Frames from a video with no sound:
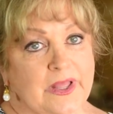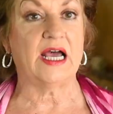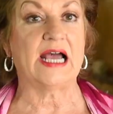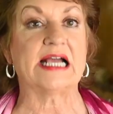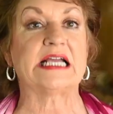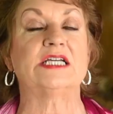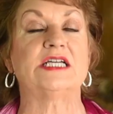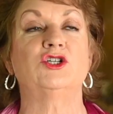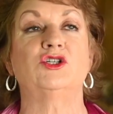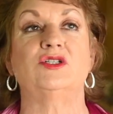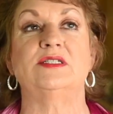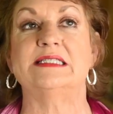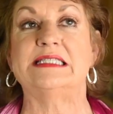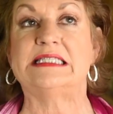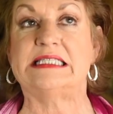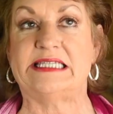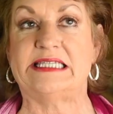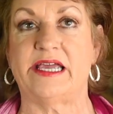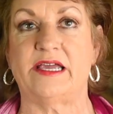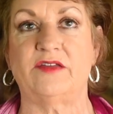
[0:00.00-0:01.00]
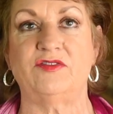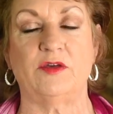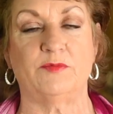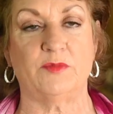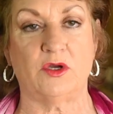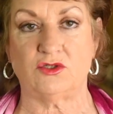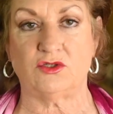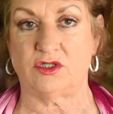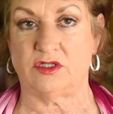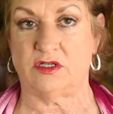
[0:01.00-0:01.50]
I couldn't stand the
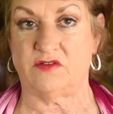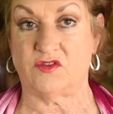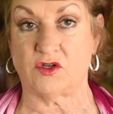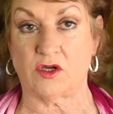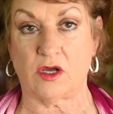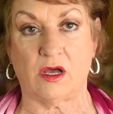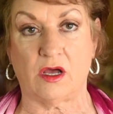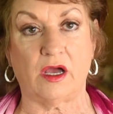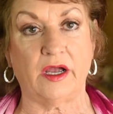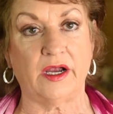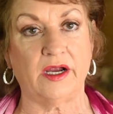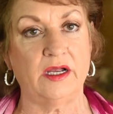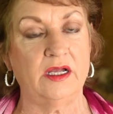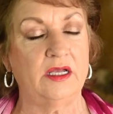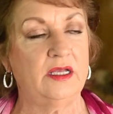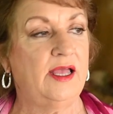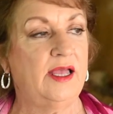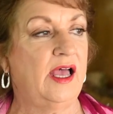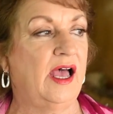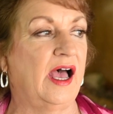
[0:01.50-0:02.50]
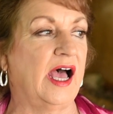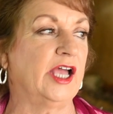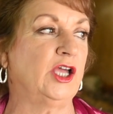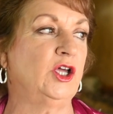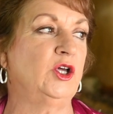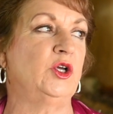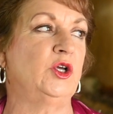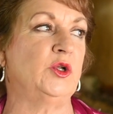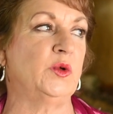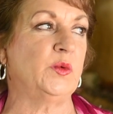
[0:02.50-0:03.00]
motion of the car. I
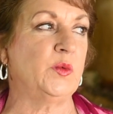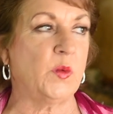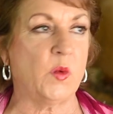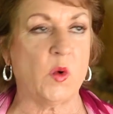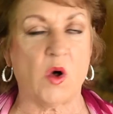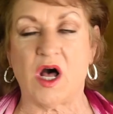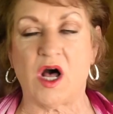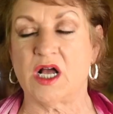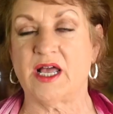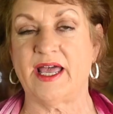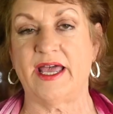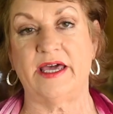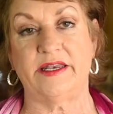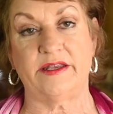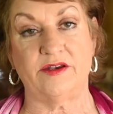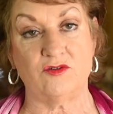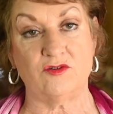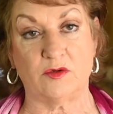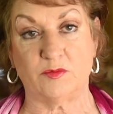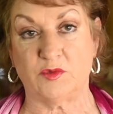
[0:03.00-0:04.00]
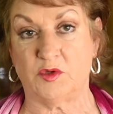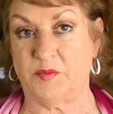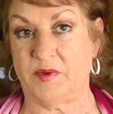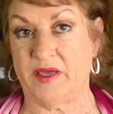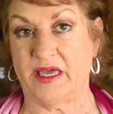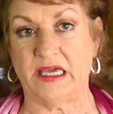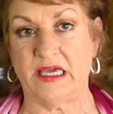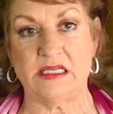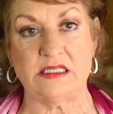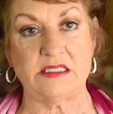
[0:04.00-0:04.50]
couldn't walk at a normal
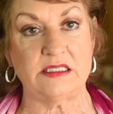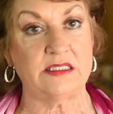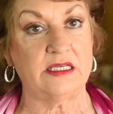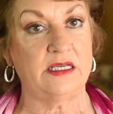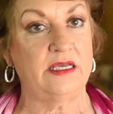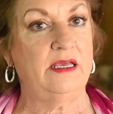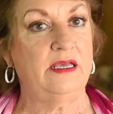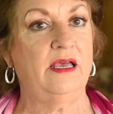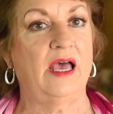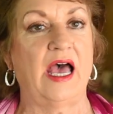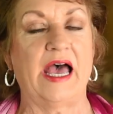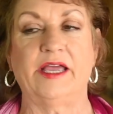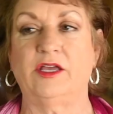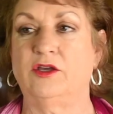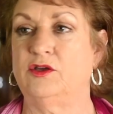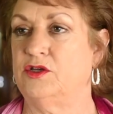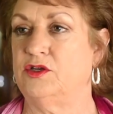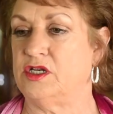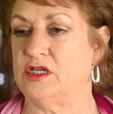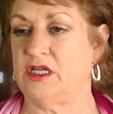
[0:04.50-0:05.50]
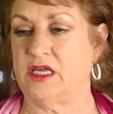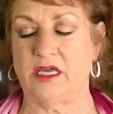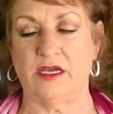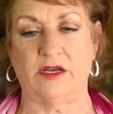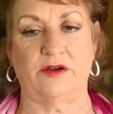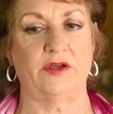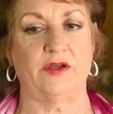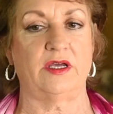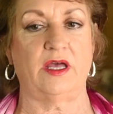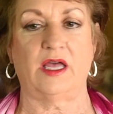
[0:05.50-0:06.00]
pace. I couldn't
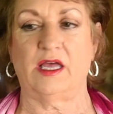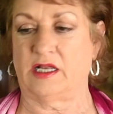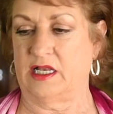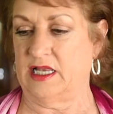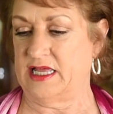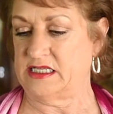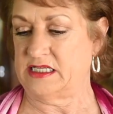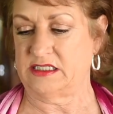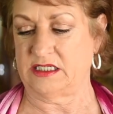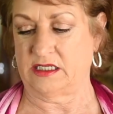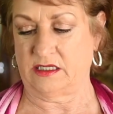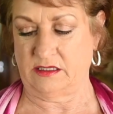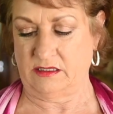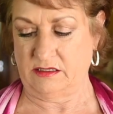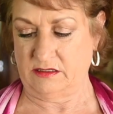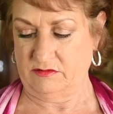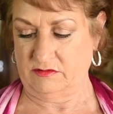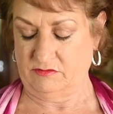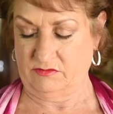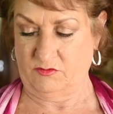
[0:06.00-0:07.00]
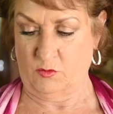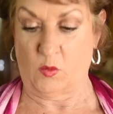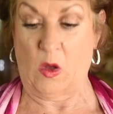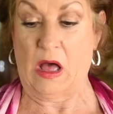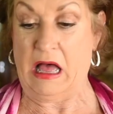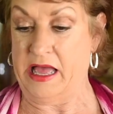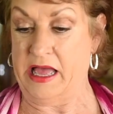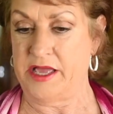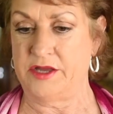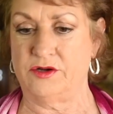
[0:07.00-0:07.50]
carry a glass of
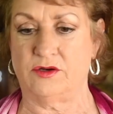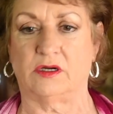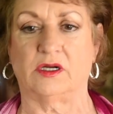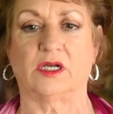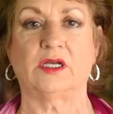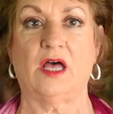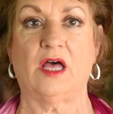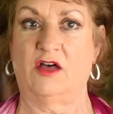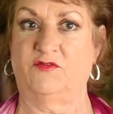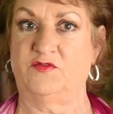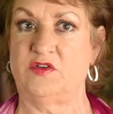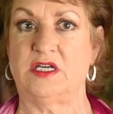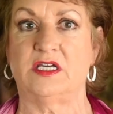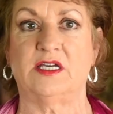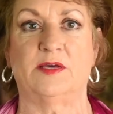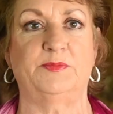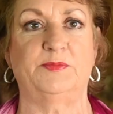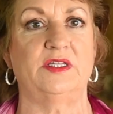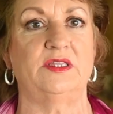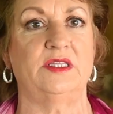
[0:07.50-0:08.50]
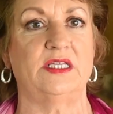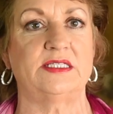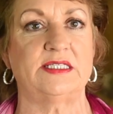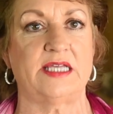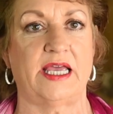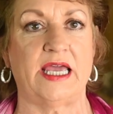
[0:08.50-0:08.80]
wine or a coffee cup in this